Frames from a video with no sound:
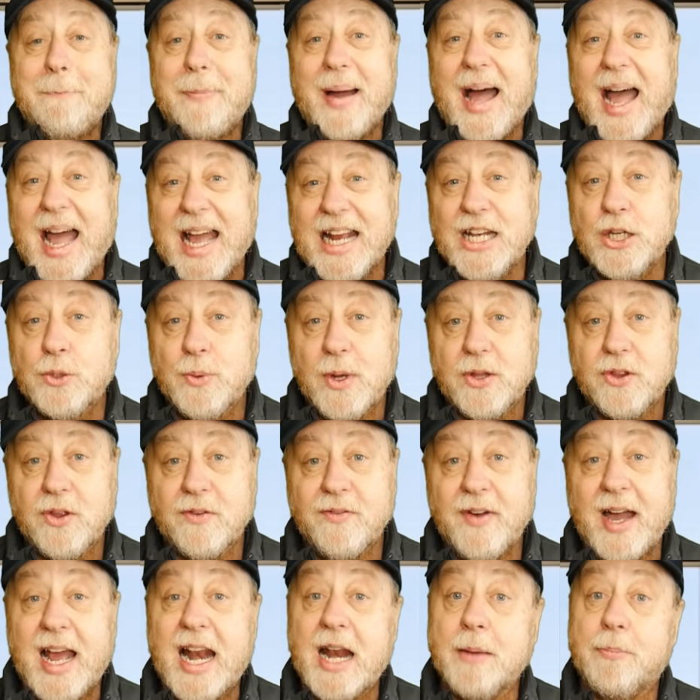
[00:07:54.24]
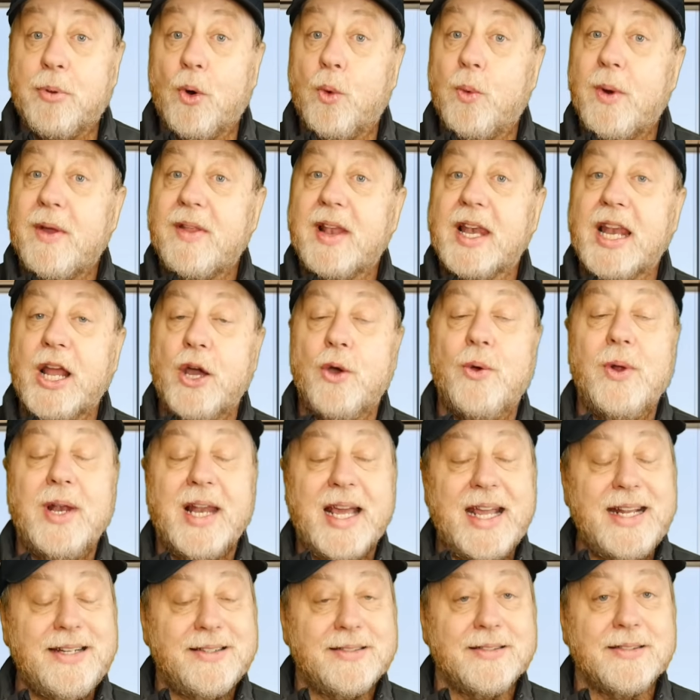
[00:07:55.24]
bandwidth available with low
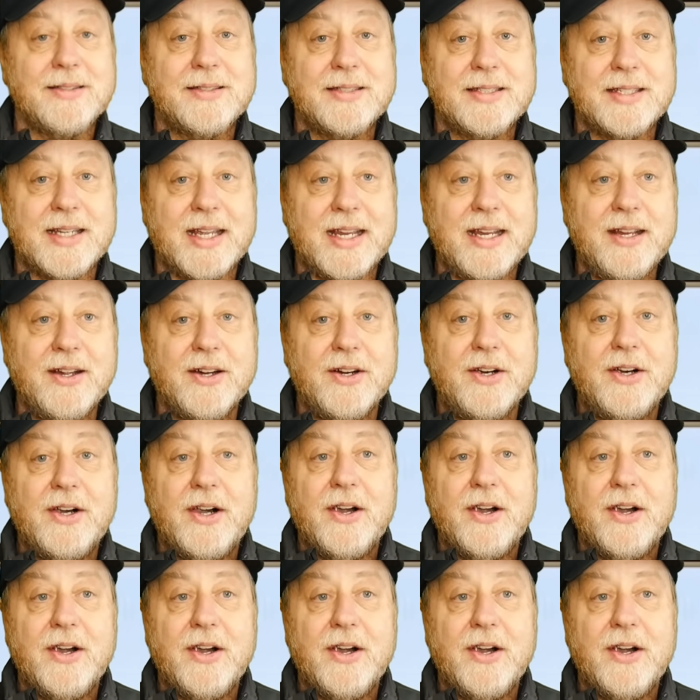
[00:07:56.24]
latency.